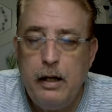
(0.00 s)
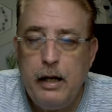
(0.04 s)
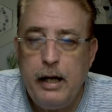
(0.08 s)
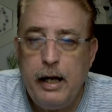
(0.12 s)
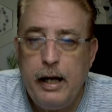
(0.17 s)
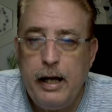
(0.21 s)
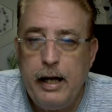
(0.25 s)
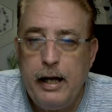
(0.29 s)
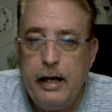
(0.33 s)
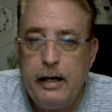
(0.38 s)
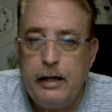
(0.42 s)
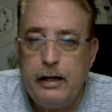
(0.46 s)

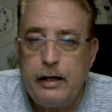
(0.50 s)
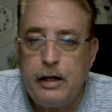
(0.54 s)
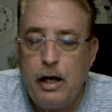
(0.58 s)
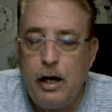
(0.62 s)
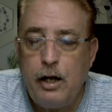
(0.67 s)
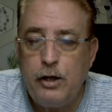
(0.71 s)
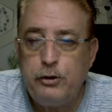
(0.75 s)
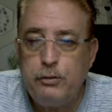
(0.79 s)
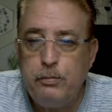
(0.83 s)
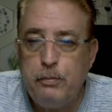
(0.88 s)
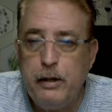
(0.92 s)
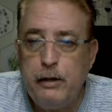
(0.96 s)
and it
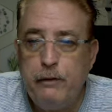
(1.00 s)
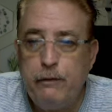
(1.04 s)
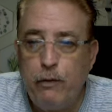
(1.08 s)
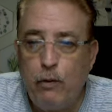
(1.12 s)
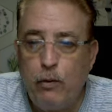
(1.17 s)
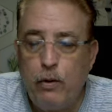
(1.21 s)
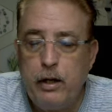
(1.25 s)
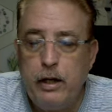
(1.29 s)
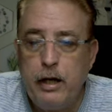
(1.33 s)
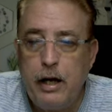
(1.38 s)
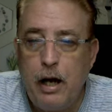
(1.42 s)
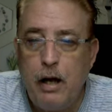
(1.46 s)
costs me
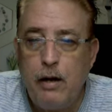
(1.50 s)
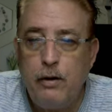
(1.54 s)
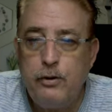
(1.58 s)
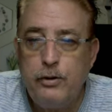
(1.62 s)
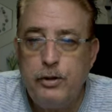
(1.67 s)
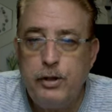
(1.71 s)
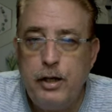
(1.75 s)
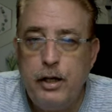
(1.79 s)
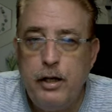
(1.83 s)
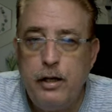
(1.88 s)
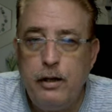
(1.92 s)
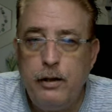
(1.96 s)

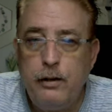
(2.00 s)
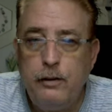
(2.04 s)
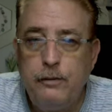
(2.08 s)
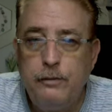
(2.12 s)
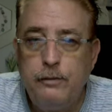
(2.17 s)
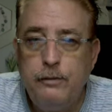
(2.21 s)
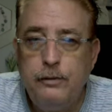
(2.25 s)
$40 a year.